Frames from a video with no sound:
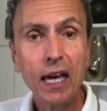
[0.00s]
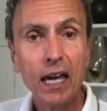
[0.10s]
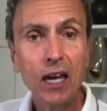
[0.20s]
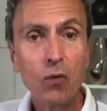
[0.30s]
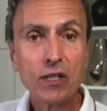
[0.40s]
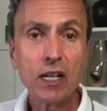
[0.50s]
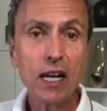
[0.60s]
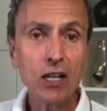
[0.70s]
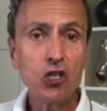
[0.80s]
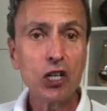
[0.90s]
He was an
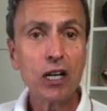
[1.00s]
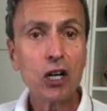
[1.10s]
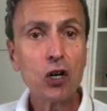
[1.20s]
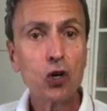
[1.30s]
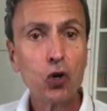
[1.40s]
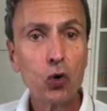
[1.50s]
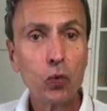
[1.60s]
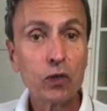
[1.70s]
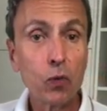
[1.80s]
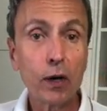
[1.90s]
engineer who
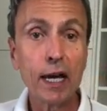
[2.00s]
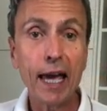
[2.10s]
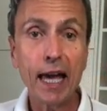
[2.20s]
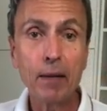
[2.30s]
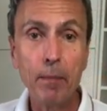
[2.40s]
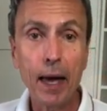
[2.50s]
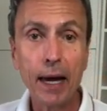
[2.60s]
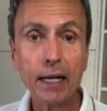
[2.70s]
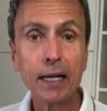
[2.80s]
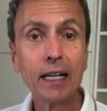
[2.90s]
was working at a
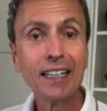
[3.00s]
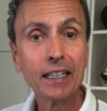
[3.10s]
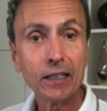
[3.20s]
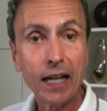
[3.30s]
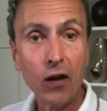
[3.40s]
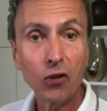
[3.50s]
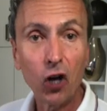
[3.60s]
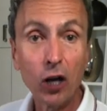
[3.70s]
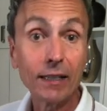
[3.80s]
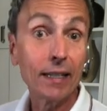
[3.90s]
mine in a little town
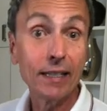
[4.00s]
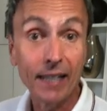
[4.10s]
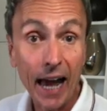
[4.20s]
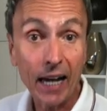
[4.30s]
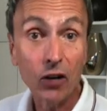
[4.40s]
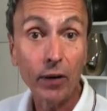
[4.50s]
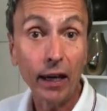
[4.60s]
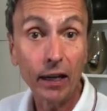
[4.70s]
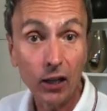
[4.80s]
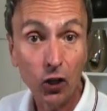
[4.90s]
called
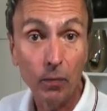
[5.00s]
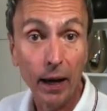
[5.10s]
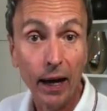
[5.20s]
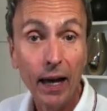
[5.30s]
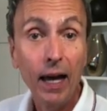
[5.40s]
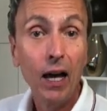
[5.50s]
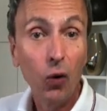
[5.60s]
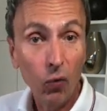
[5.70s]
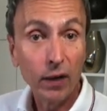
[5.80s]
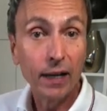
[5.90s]
Daiquiri, Cuba.
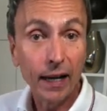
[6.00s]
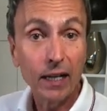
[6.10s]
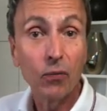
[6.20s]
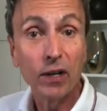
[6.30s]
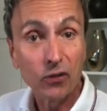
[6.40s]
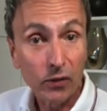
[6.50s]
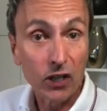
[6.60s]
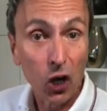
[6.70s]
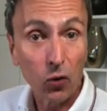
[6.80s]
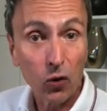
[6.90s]
One night he went to
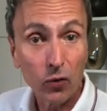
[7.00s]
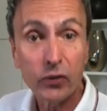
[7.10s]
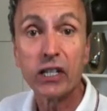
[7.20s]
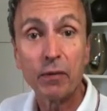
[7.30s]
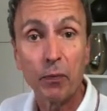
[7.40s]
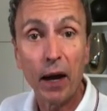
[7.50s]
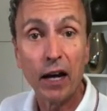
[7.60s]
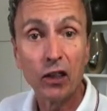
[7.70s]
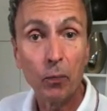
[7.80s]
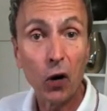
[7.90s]
his locals, slipped
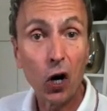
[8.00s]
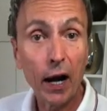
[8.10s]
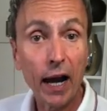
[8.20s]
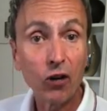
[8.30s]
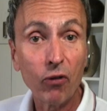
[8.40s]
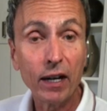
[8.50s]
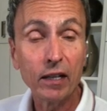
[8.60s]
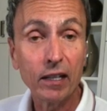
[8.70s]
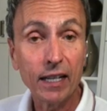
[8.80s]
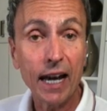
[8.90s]
behind the bar, and
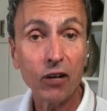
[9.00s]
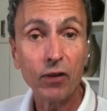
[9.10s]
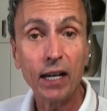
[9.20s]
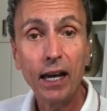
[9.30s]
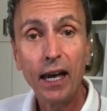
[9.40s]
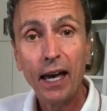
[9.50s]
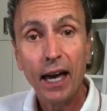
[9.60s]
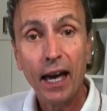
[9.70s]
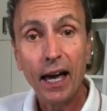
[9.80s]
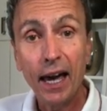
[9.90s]
created the daiquiri.
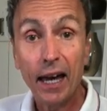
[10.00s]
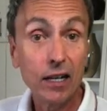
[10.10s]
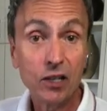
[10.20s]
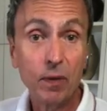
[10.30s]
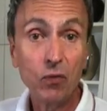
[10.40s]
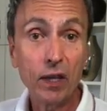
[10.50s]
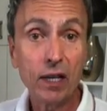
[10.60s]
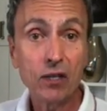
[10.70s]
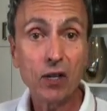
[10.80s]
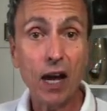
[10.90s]
Uh, and it's been with
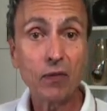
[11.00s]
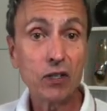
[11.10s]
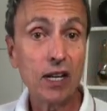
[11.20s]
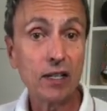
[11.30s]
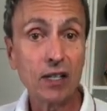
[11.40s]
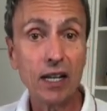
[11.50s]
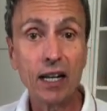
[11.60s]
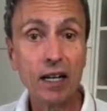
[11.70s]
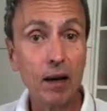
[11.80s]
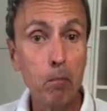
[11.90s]
us ever since
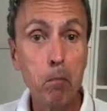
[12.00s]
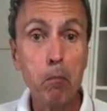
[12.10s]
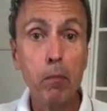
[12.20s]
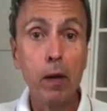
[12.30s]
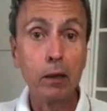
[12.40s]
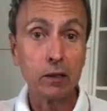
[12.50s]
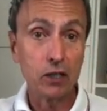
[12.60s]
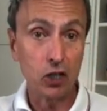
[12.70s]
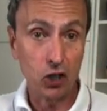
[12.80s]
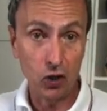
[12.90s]
in
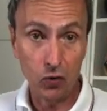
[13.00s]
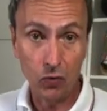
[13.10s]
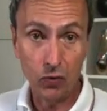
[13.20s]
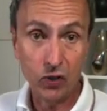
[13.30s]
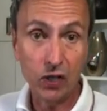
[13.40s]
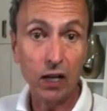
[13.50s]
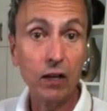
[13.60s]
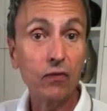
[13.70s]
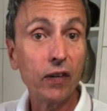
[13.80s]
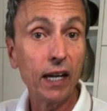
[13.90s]
multitudes
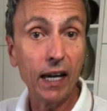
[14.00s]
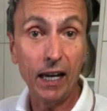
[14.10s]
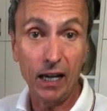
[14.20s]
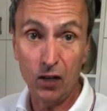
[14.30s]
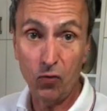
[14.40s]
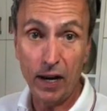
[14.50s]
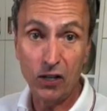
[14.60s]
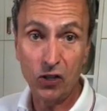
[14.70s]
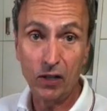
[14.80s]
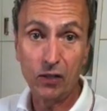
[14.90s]
of
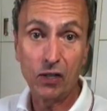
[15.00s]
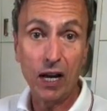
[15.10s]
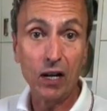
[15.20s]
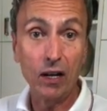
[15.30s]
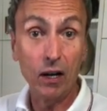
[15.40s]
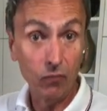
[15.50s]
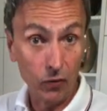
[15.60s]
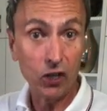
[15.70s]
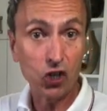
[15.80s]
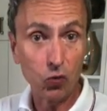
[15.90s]
iterations, and of
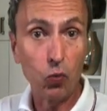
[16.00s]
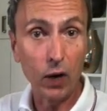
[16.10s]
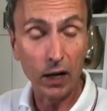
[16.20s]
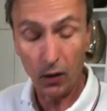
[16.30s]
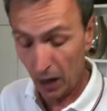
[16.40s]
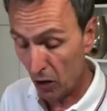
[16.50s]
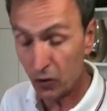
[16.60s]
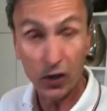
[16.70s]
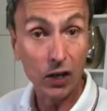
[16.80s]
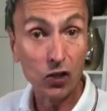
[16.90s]
which what
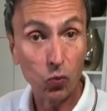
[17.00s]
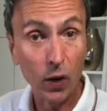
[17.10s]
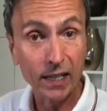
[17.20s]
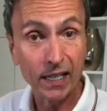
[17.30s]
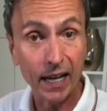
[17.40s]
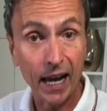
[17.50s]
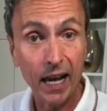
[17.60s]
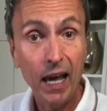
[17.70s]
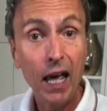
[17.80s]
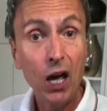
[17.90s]
ours is one
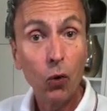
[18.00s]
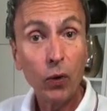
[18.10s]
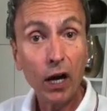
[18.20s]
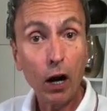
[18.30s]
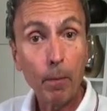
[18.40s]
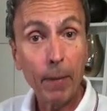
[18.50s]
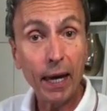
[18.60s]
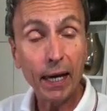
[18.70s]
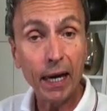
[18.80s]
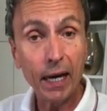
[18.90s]
today. We are
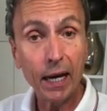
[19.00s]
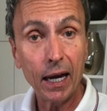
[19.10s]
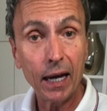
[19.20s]
making